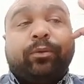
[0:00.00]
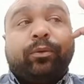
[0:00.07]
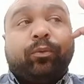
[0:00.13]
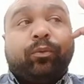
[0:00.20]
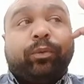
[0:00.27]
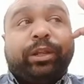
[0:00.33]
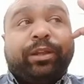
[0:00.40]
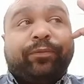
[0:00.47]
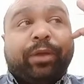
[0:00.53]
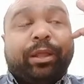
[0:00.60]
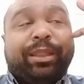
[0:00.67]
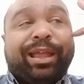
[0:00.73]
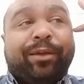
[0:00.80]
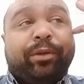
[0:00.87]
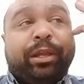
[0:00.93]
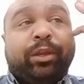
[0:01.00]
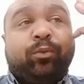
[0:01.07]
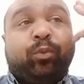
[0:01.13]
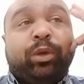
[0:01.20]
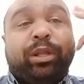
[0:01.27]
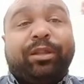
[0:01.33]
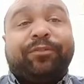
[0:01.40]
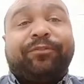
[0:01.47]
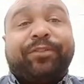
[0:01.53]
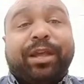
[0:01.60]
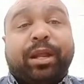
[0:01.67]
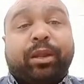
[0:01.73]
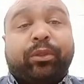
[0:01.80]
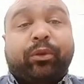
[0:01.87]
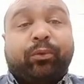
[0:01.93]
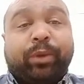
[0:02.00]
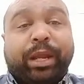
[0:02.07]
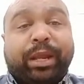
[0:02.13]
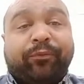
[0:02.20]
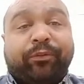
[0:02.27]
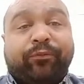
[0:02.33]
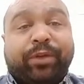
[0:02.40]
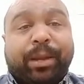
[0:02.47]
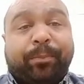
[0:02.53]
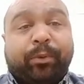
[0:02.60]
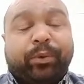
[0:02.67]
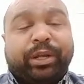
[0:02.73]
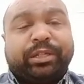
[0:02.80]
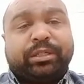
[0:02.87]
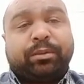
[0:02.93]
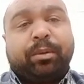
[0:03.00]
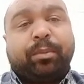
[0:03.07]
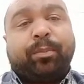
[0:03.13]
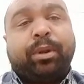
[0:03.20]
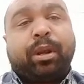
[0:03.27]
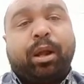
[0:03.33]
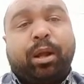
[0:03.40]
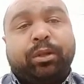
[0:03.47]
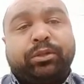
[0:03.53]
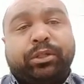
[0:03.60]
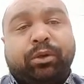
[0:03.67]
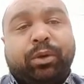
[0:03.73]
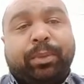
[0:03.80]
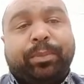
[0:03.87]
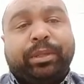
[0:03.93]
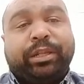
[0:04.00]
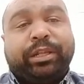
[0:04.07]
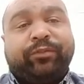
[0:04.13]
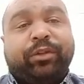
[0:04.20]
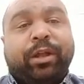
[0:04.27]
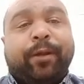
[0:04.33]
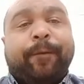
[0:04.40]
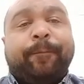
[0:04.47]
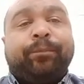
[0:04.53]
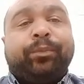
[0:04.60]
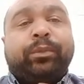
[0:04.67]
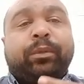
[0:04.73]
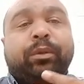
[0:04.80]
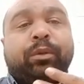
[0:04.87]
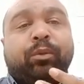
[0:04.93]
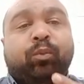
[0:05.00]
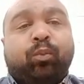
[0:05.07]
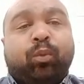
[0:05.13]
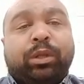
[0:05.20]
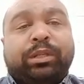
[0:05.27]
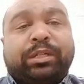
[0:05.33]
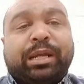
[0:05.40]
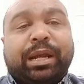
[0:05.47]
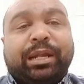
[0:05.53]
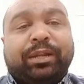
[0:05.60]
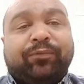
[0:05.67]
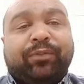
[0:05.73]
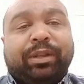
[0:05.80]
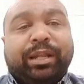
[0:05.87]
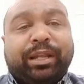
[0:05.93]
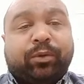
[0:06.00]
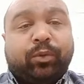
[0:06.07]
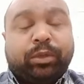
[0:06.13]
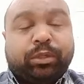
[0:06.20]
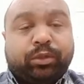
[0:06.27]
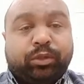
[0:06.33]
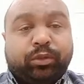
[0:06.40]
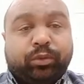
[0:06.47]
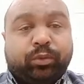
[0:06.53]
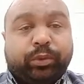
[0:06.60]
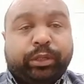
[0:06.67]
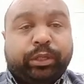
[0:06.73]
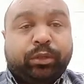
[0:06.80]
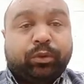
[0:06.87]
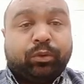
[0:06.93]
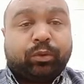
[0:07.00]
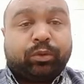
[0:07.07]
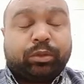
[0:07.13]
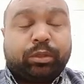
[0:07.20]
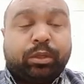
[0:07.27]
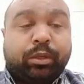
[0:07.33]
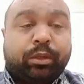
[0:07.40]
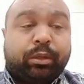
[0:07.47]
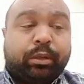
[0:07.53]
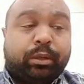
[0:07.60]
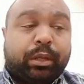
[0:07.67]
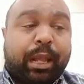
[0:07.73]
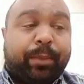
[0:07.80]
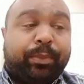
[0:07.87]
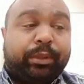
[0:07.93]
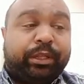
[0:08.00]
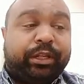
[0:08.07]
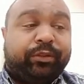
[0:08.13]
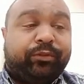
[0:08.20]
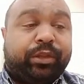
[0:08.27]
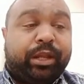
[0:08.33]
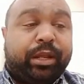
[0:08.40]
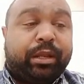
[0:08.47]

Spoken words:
affect the rate of evaporation, but also I believe which kind of liquids do we use. I believe that